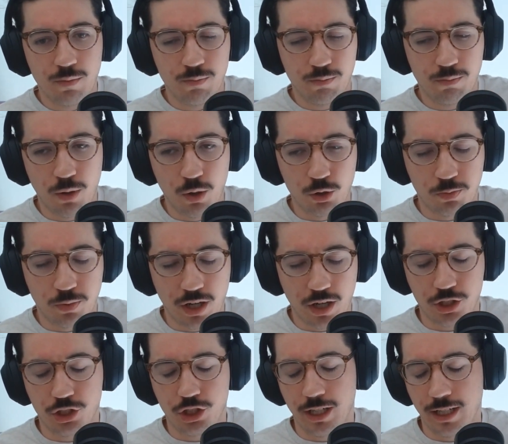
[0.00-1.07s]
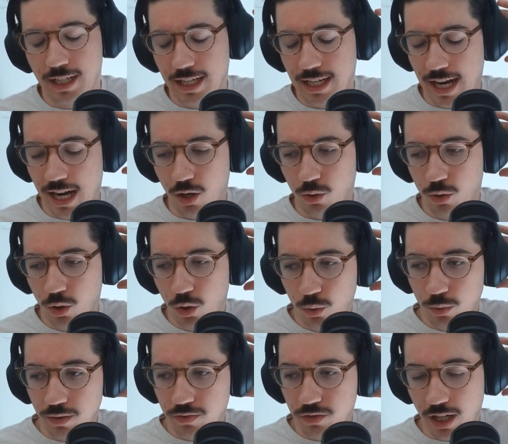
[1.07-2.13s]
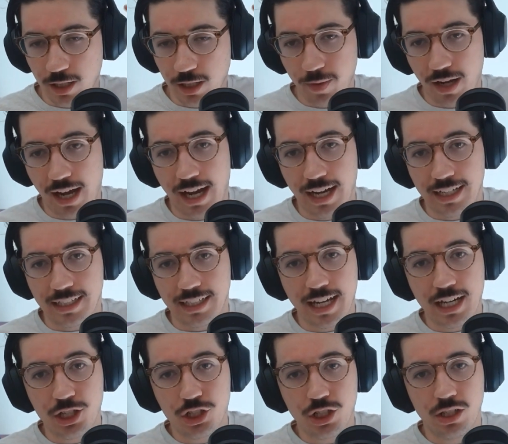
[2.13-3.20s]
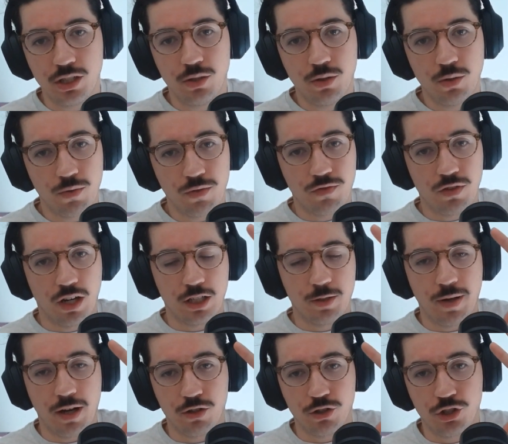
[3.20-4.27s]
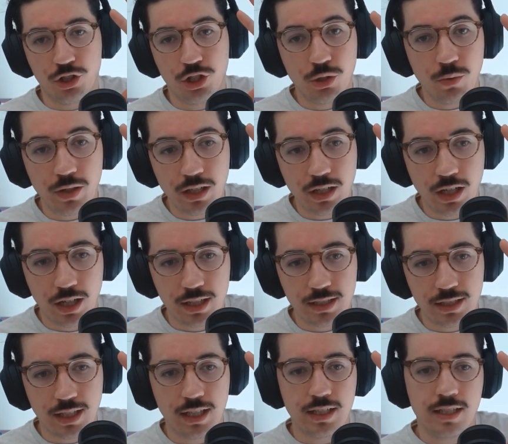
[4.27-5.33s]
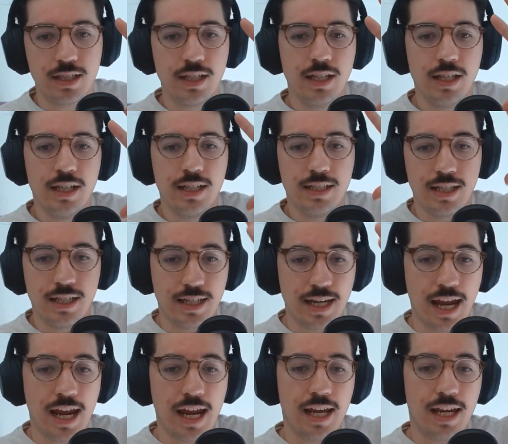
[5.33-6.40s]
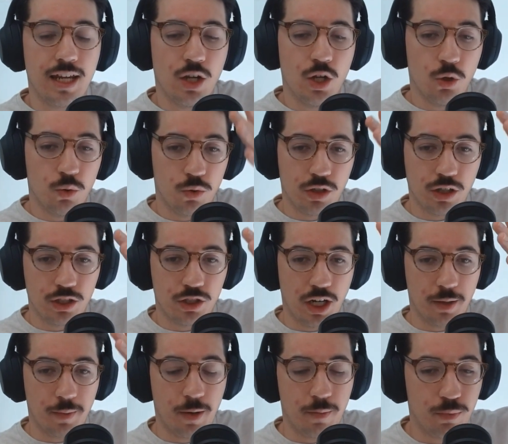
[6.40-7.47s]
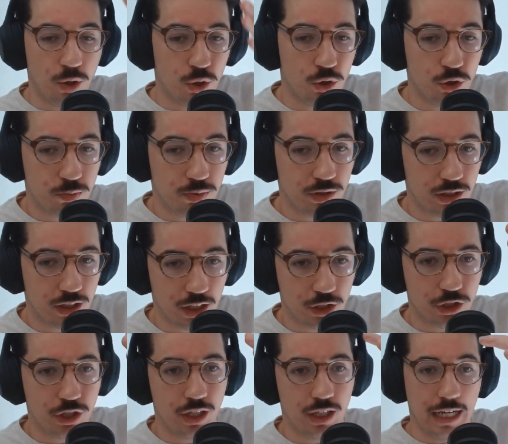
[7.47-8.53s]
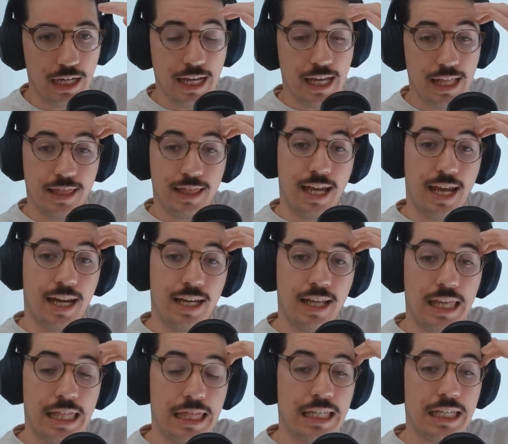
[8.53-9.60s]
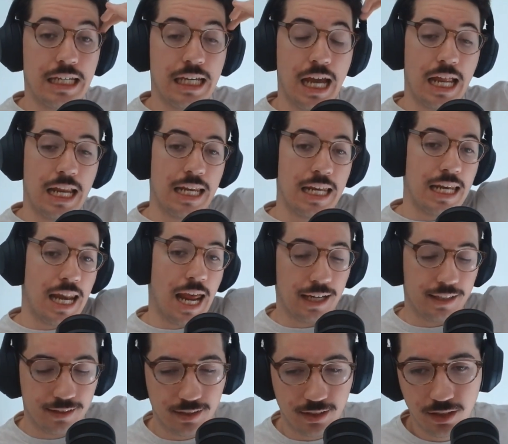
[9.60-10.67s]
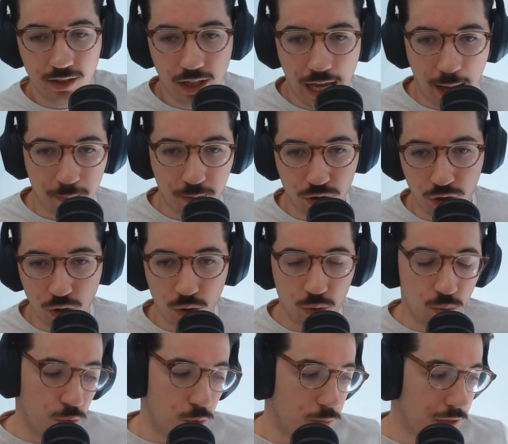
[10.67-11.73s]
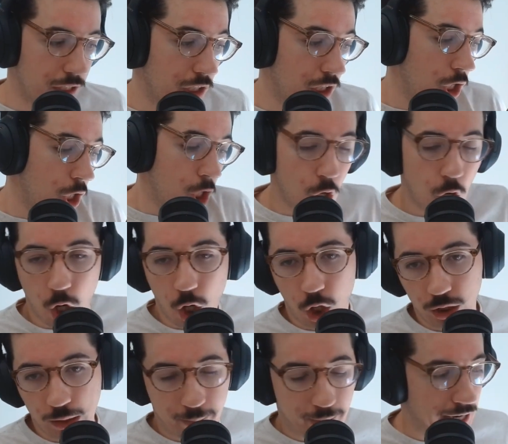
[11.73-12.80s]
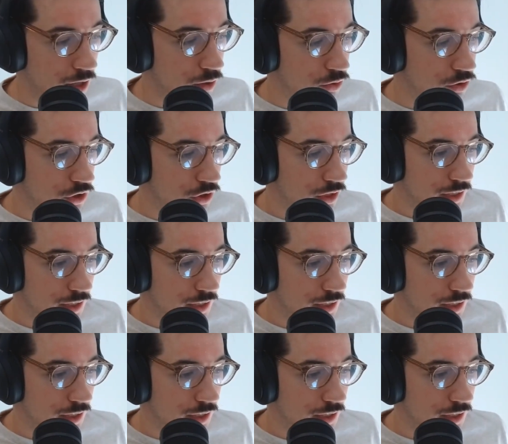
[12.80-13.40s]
post-production. Now, we've talked about ideation. We've talked about shooting content. Today, we're going to talk about post-production. Then the next episode will be all about